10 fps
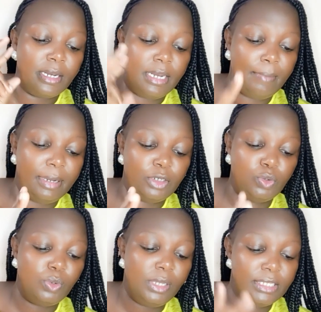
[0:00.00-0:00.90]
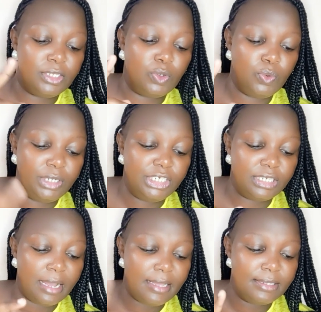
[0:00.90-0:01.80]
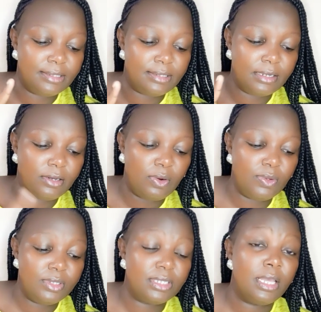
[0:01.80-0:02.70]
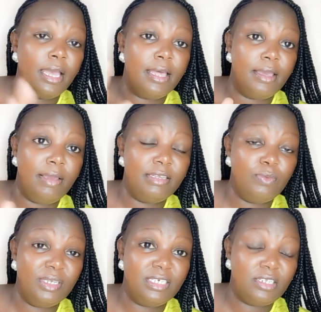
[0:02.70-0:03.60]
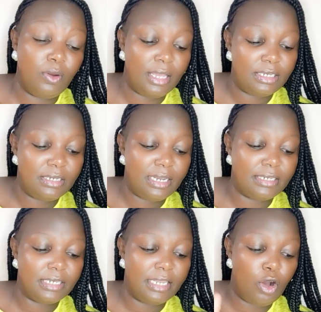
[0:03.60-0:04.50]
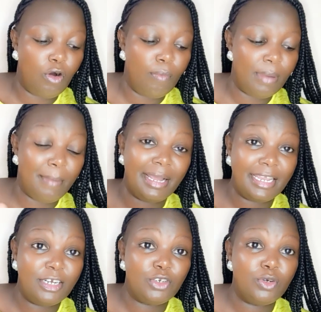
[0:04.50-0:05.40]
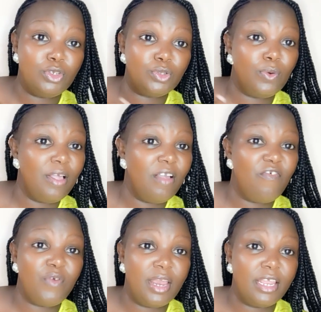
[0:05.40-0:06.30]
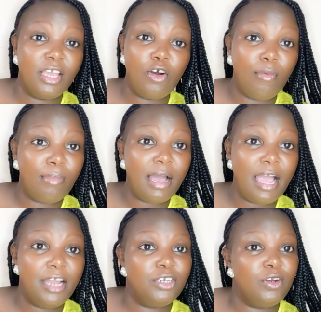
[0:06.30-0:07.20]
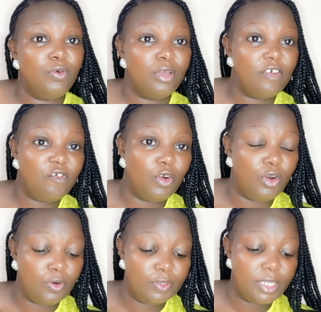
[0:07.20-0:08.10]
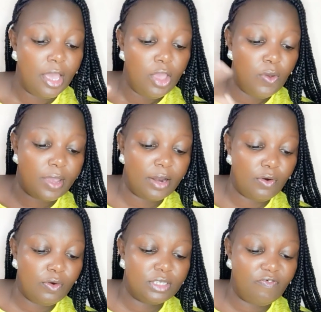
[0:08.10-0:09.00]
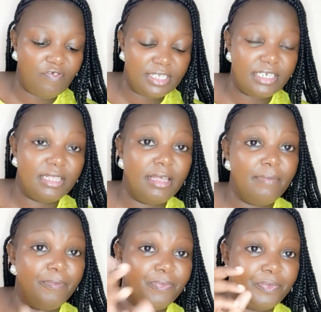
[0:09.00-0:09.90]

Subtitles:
Number two is Rudisha Instant Loans, which is located at Gikomba Market Road. So if you're in Gikomba and you're looking for loans, you can always visit them.